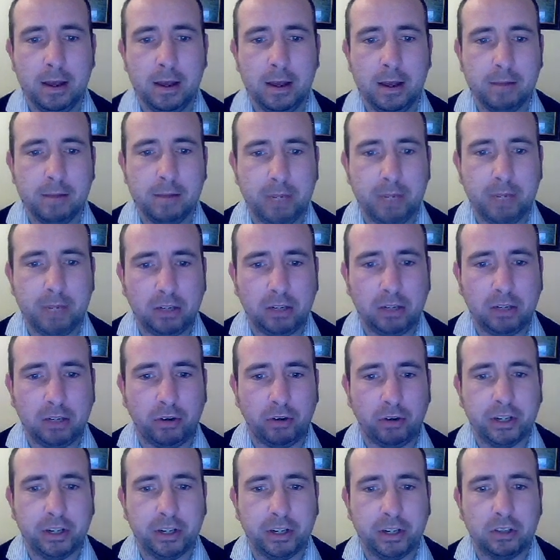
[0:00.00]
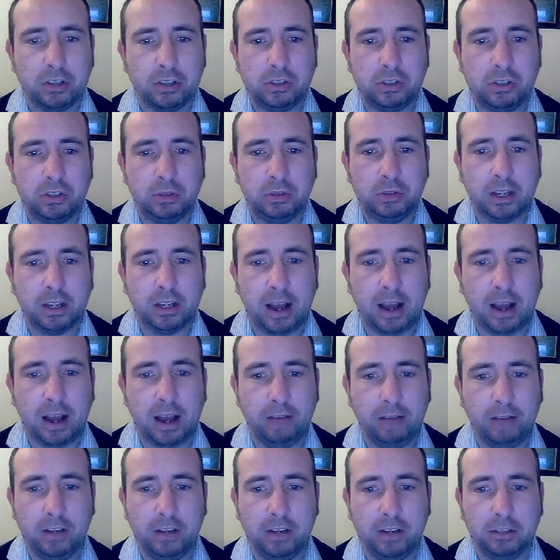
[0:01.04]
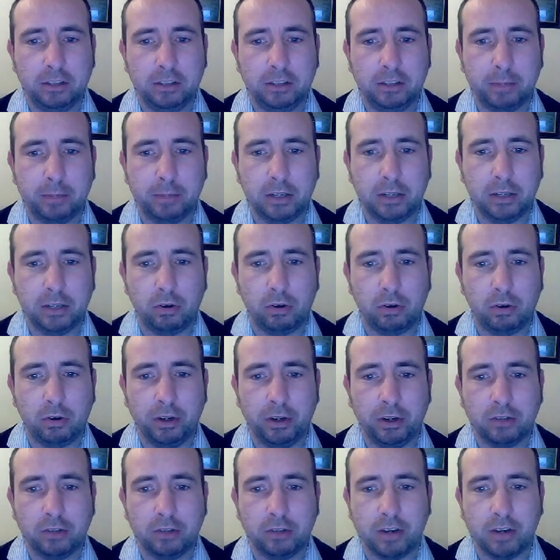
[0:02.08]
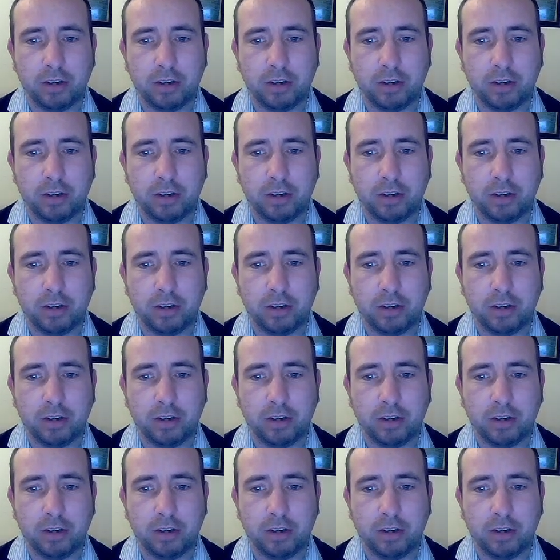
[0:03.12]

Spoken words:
Bitcoin to the cafe's Bitcoin address.